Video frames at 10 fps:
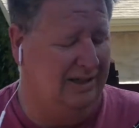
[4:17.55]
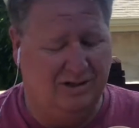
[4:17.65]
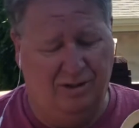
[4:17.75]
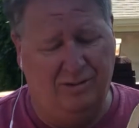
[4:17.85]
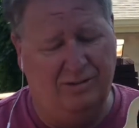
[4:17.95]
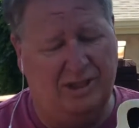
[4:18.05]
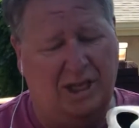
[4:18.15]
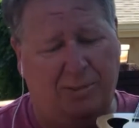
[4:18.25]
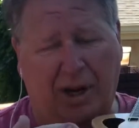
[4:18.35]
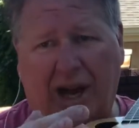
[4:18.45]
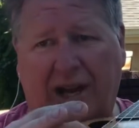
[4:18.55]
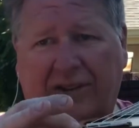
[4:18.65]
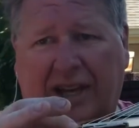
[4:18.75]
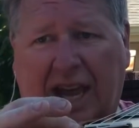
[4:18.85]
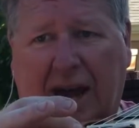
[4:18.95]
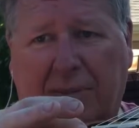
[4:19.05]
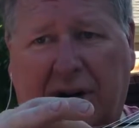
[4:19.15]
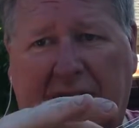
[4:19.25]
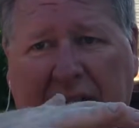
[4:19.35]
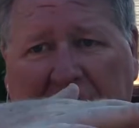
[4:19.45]
So keep an eye on the gap
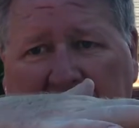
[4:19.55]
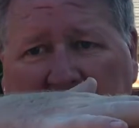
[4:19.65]
right here.